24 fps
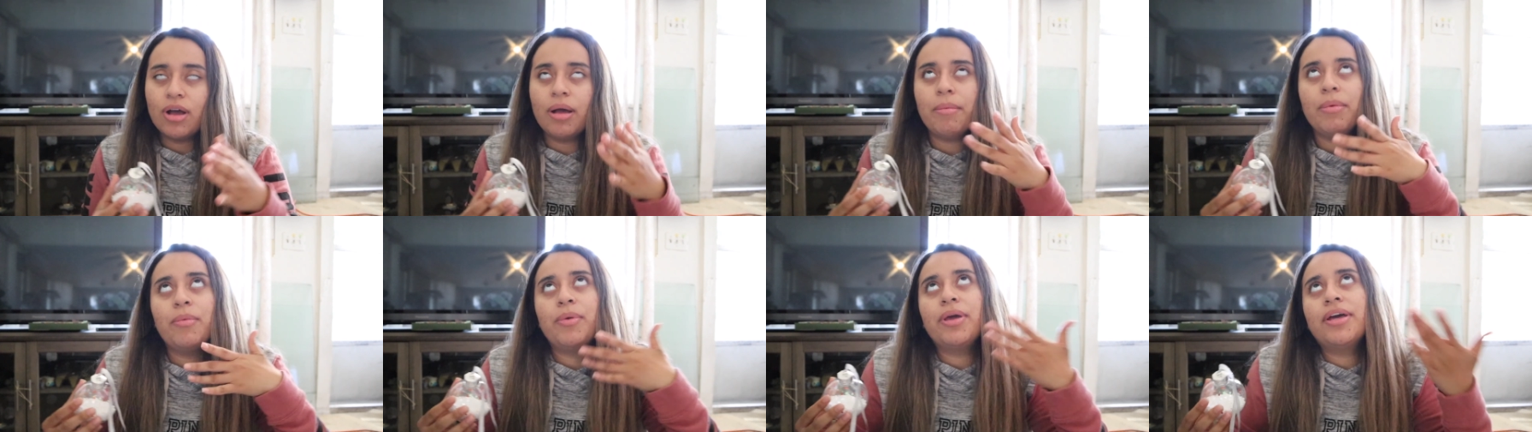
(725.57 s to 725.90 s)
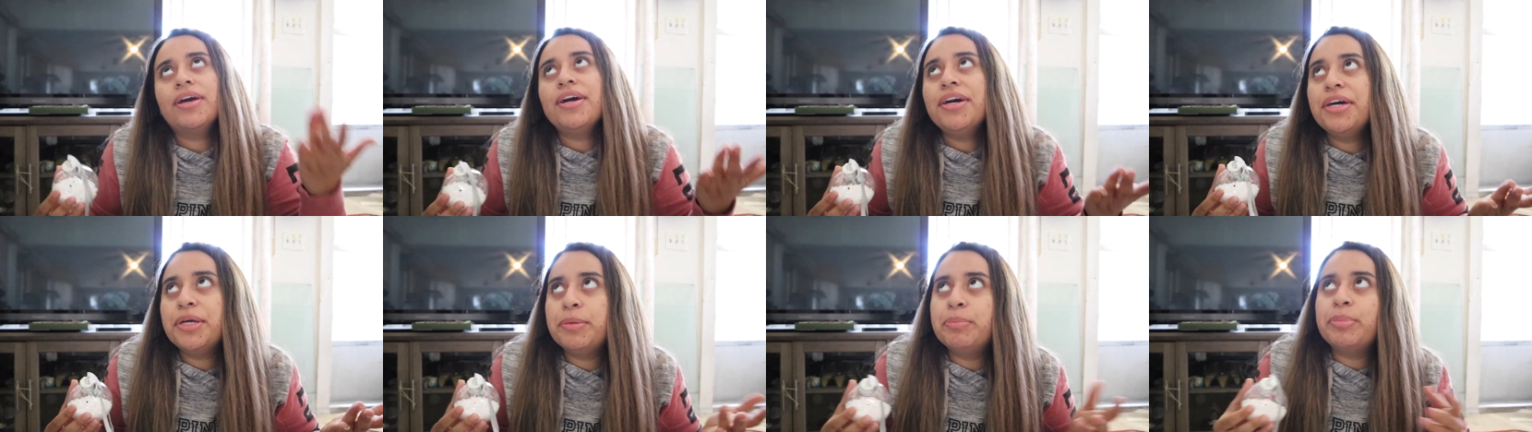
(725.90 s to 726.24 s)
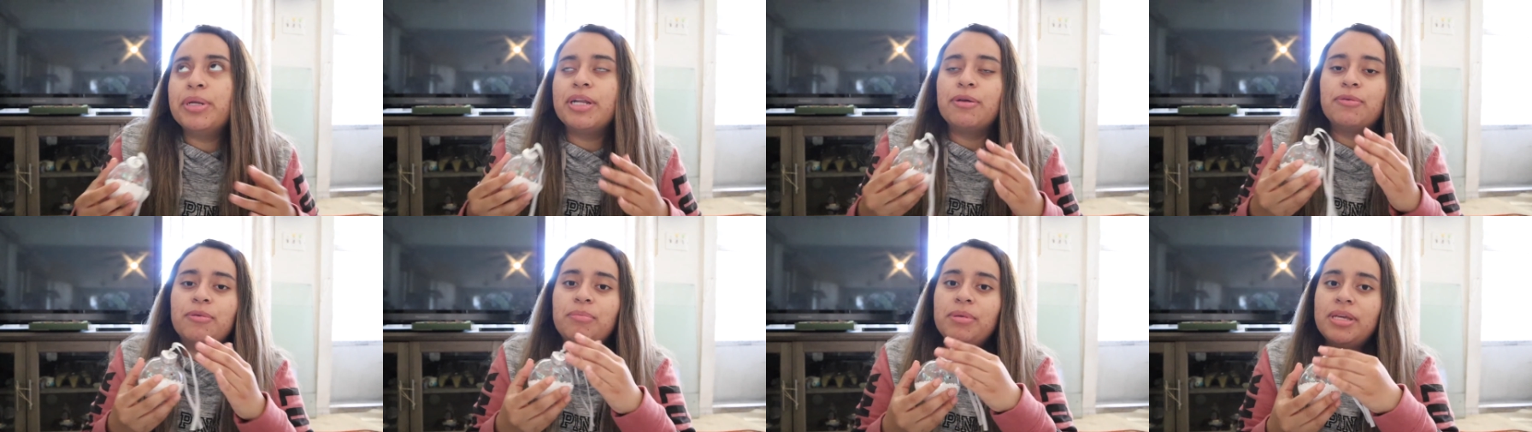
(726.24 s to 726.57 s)
I mean, we could,
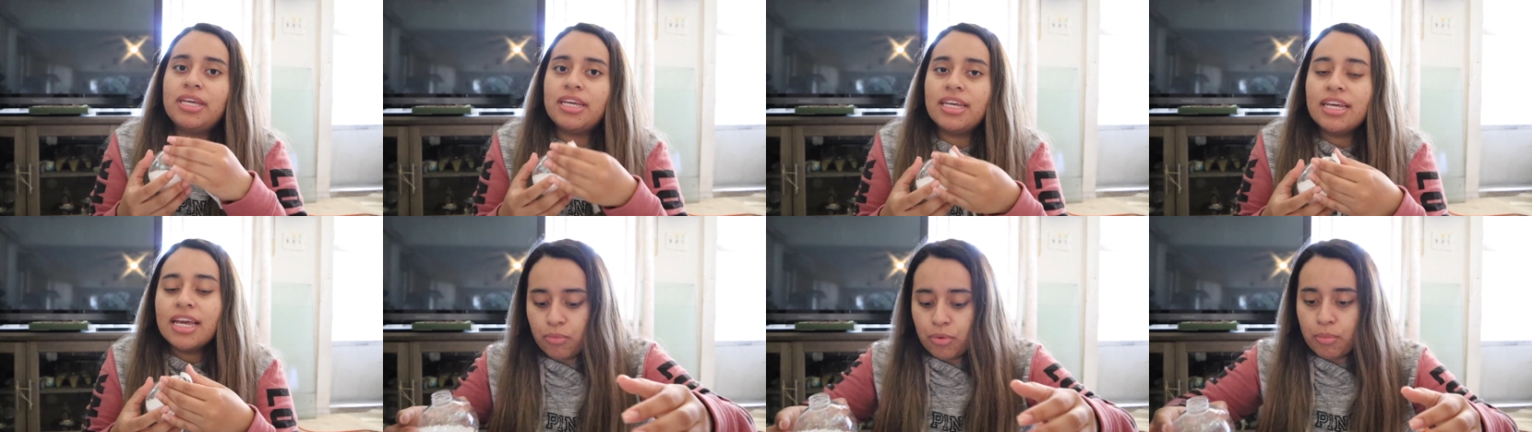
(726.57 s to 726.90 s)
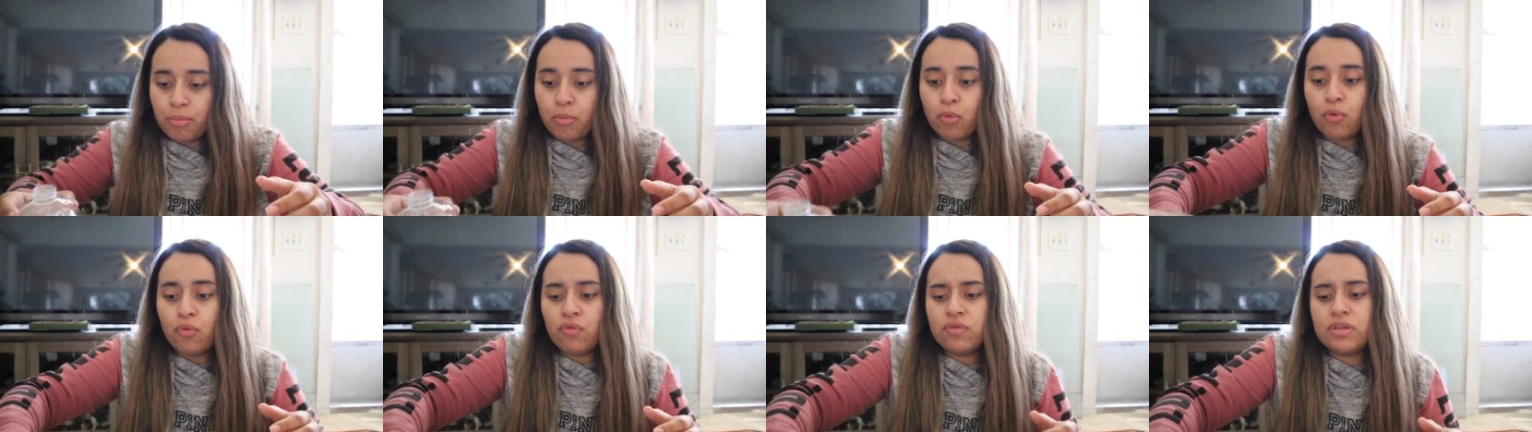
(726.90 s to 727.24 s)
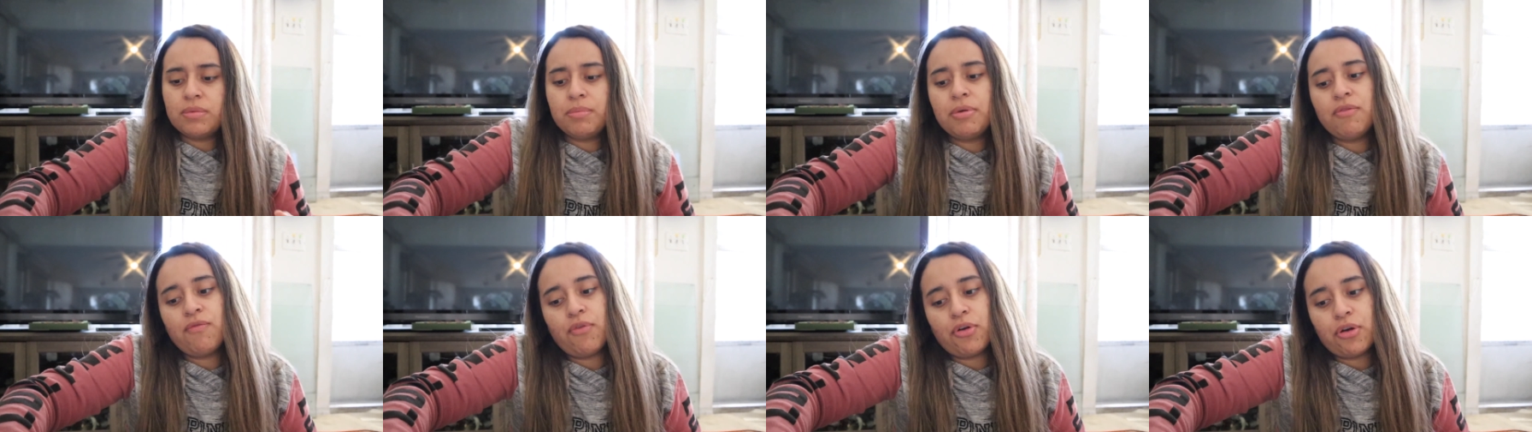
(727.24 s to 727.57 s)
but it would be
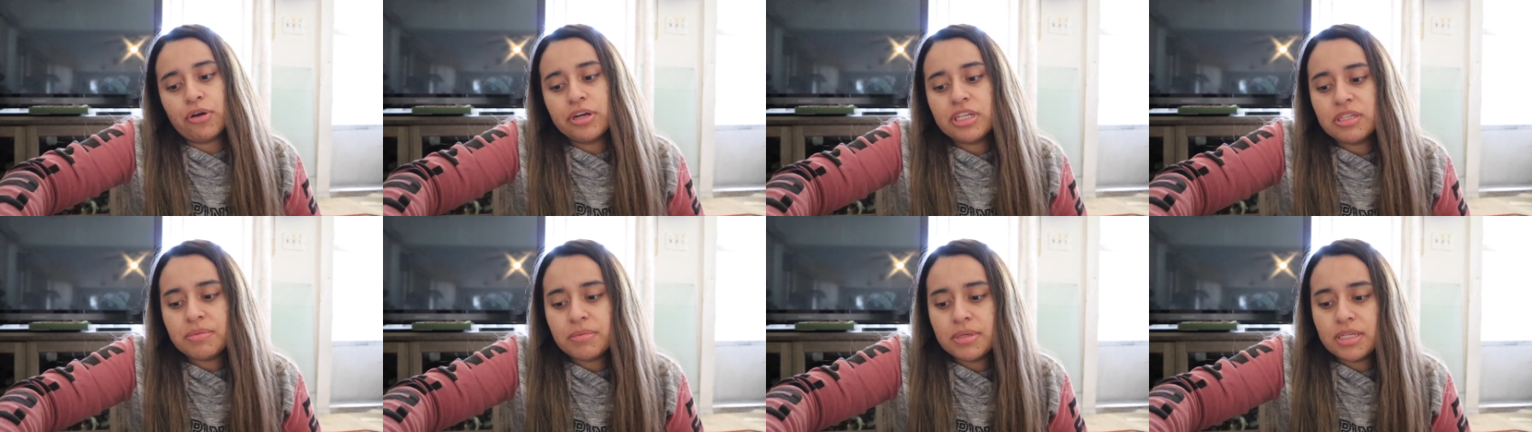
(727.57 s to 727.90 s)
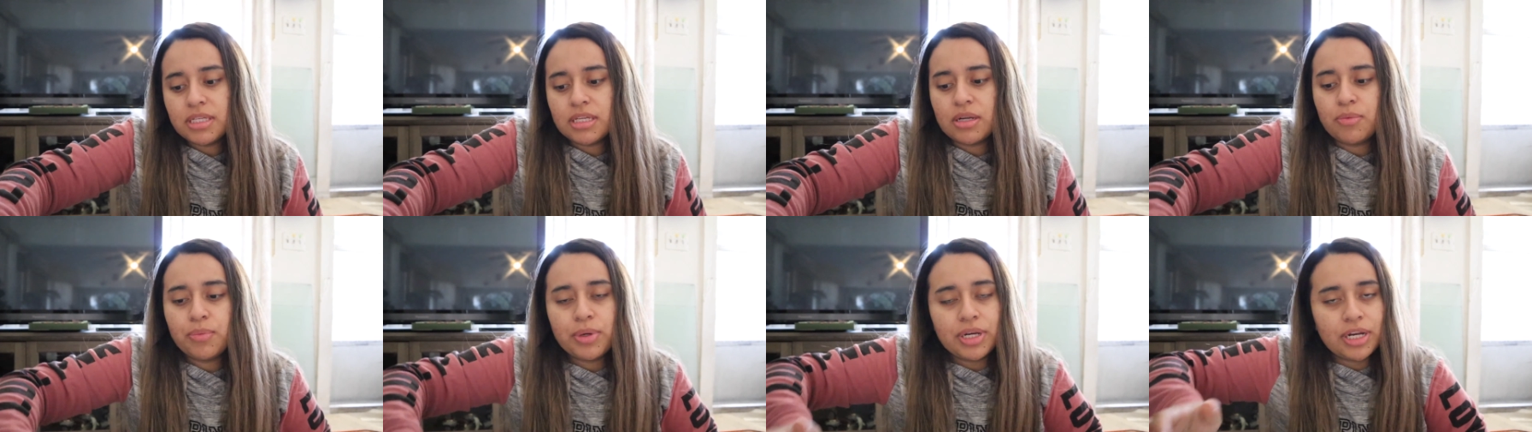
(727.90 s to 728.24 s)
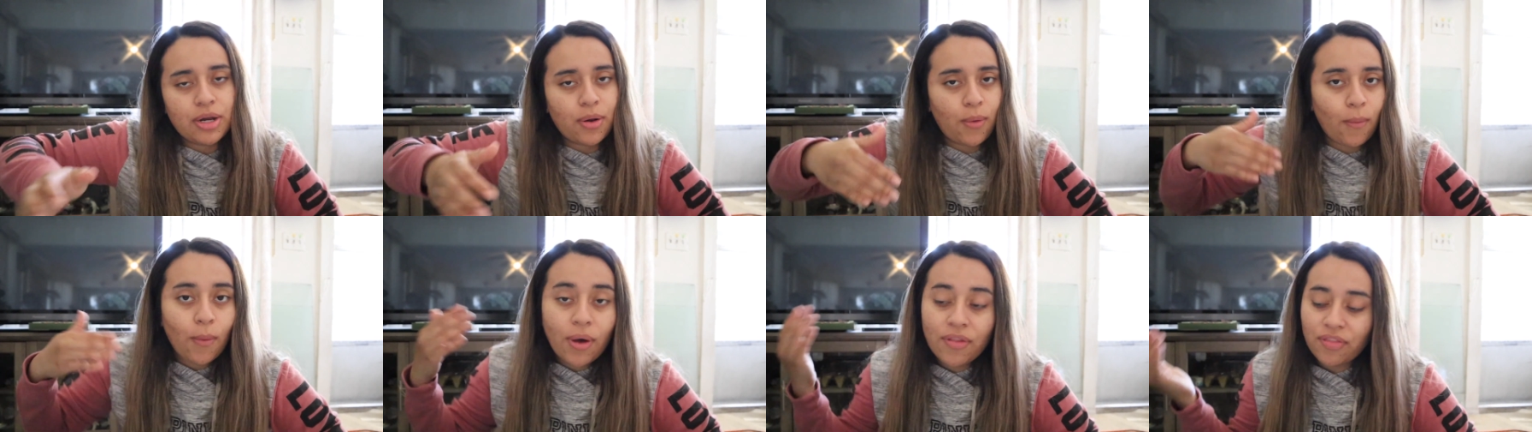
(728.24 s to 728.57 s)
removed before Christmas and we
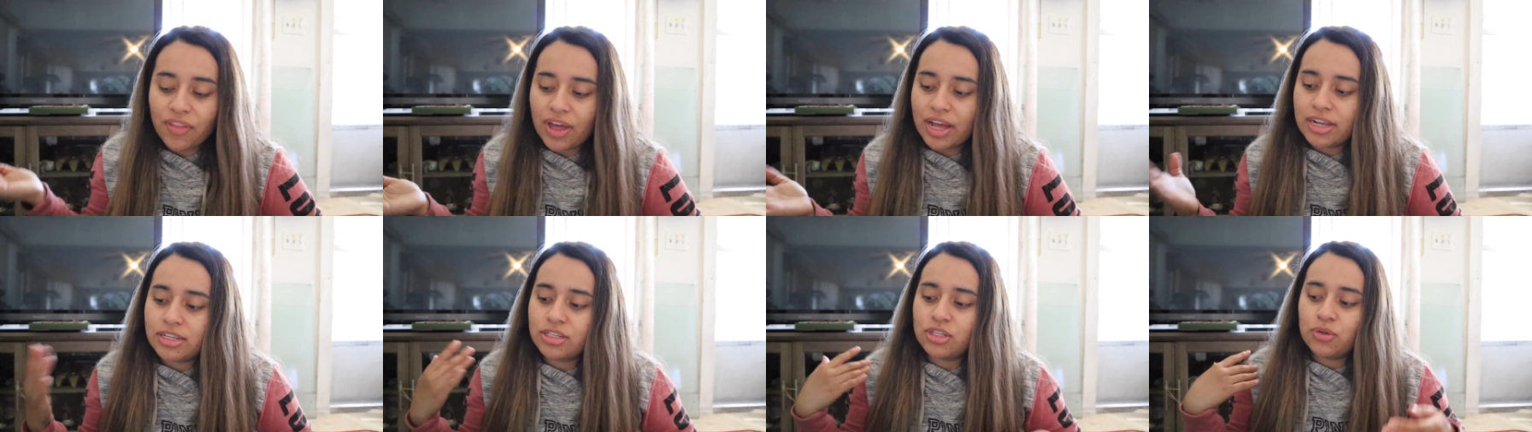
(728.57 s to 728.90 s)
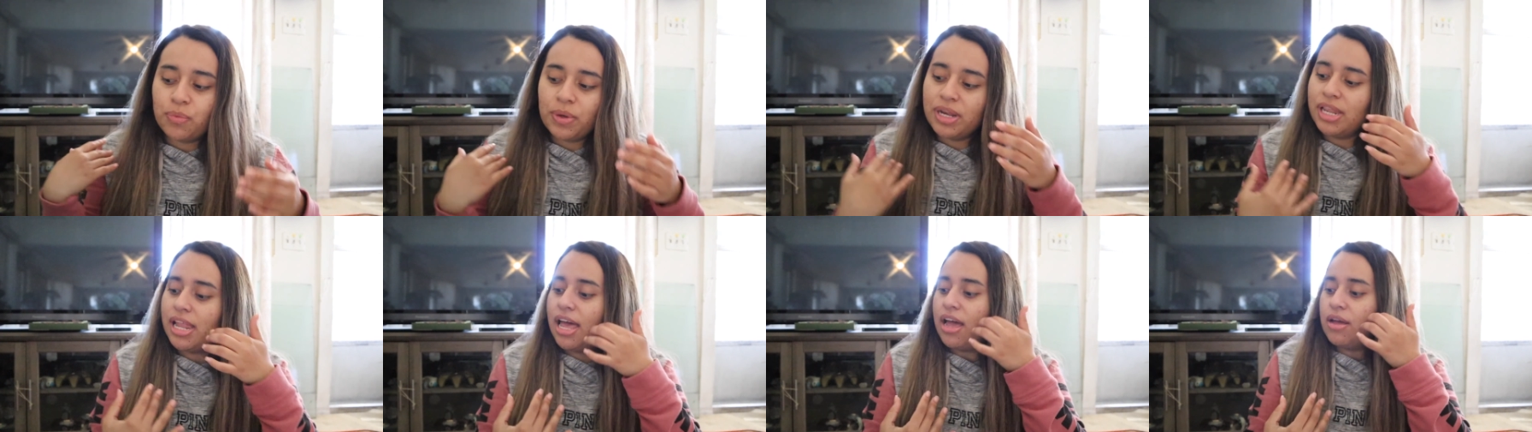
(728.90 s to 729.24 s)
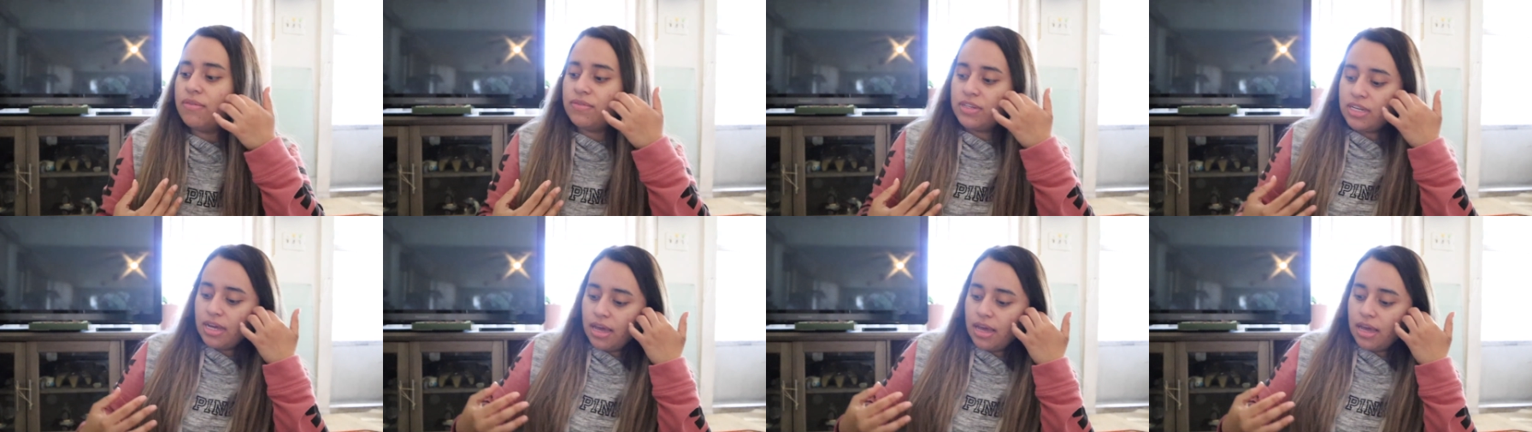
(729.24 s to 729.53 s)
didn't want that, so we left.